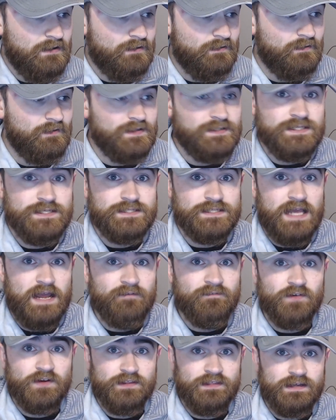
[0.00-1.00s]
this is
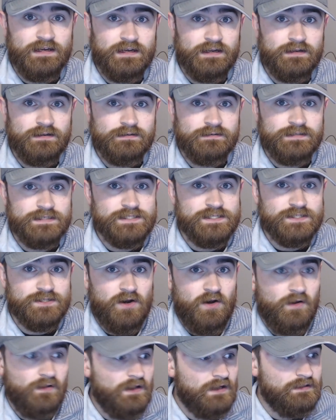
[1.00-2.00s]
everything. This is
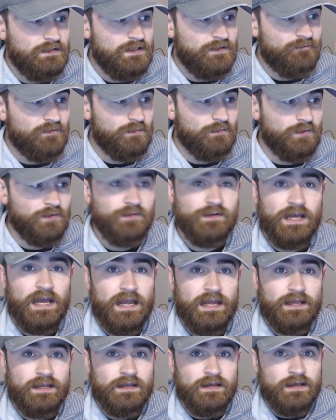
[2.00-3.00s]
all I need for brew
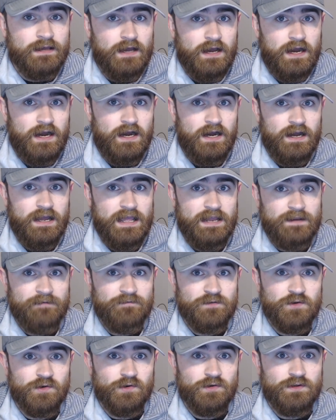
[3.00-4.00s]
day. And
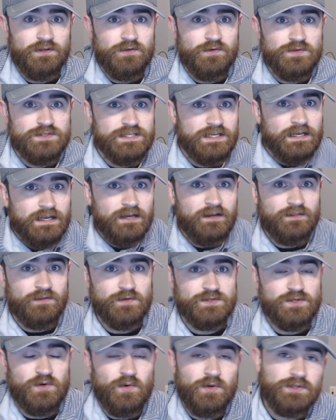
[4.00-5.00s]
if you're using
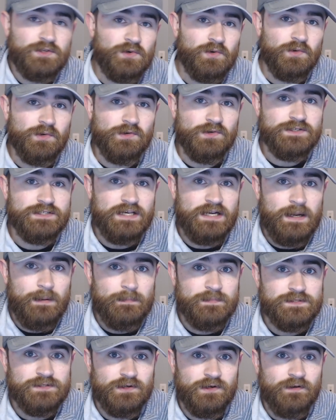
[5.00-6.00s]
those old cooler
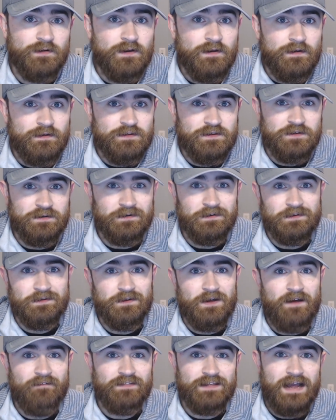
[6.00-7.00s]
setups, or you
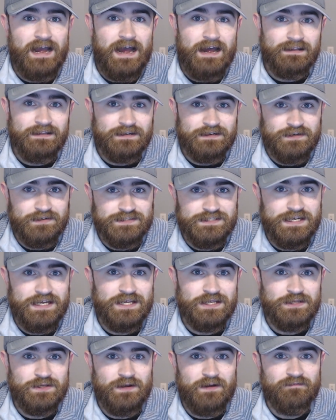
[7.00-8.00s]
have the hot liquor
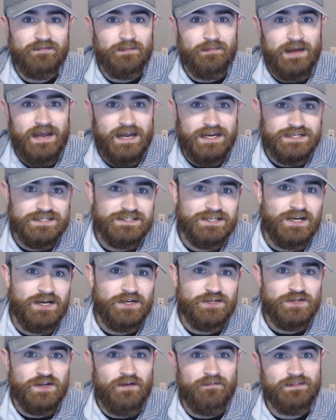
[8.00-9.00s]
tank, you have the mash
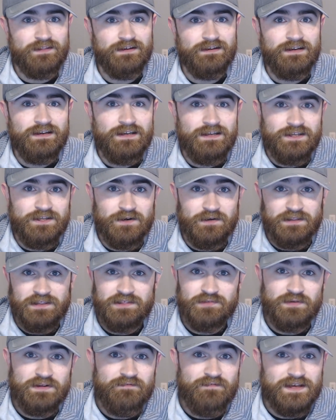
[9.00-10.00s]
tun, you have the the
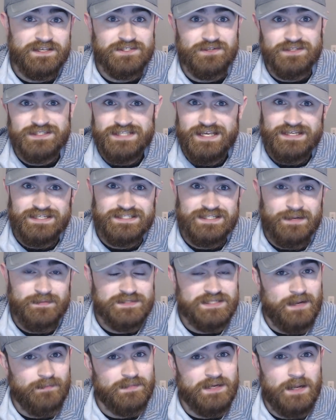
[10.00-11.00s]
3-vessel system.
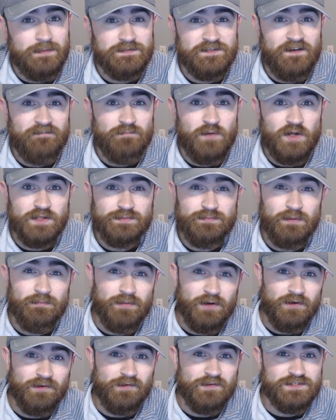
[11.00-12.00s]
Sometimes you have multiple
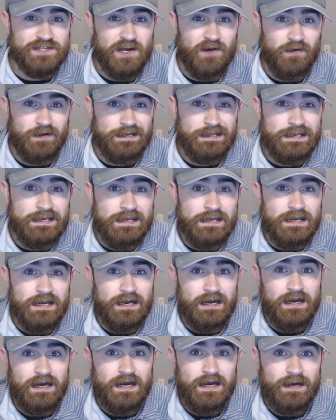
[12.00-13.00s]
burners going,
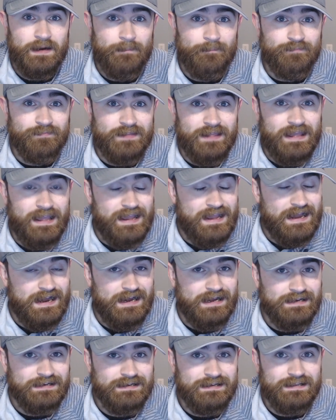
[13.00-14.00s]

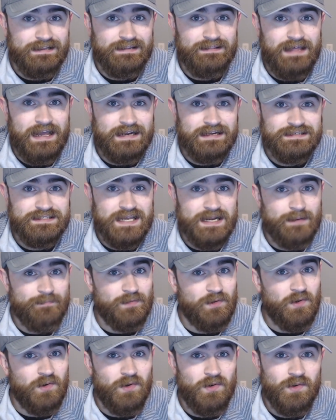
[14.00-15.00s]
and that can take up
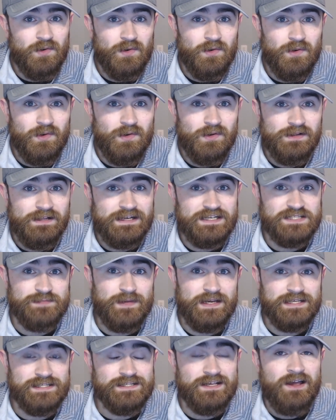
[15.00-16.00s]
a whole lot of
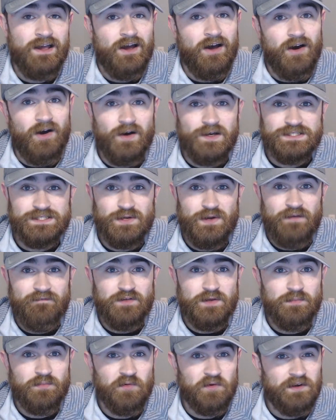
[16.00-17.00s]
space. Also, if
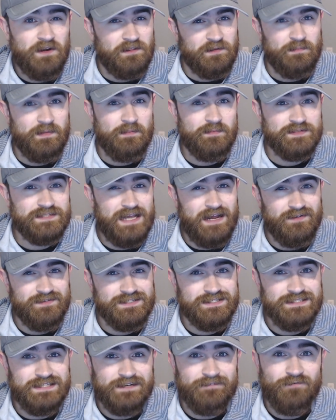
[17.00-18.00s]
you brew at other people's
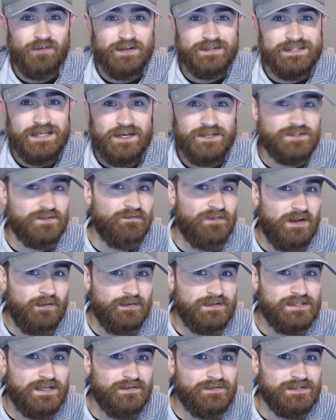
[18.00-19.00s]
houses, like friends' house or
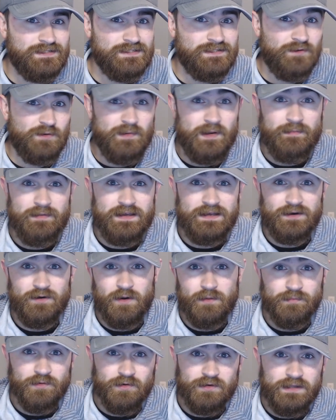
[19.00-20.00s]
family's houses, or maybe at a
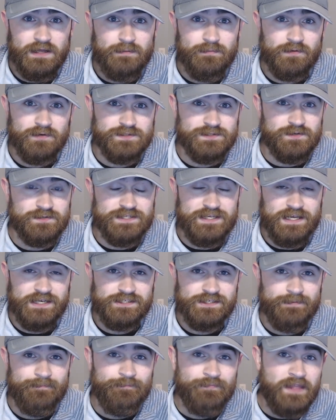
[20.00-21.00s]
homebrew club or
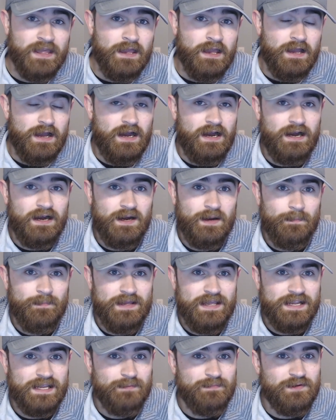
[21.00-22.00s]
association,
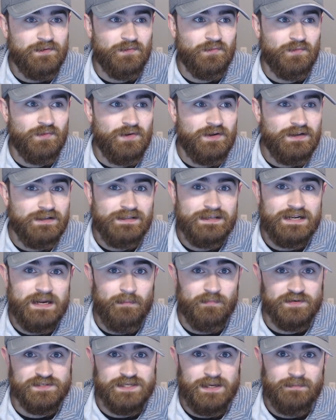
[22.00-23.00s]
it can be really
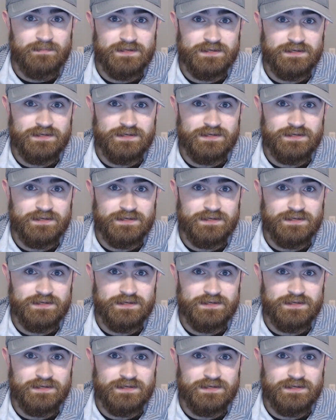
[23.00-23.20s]
cumbersome to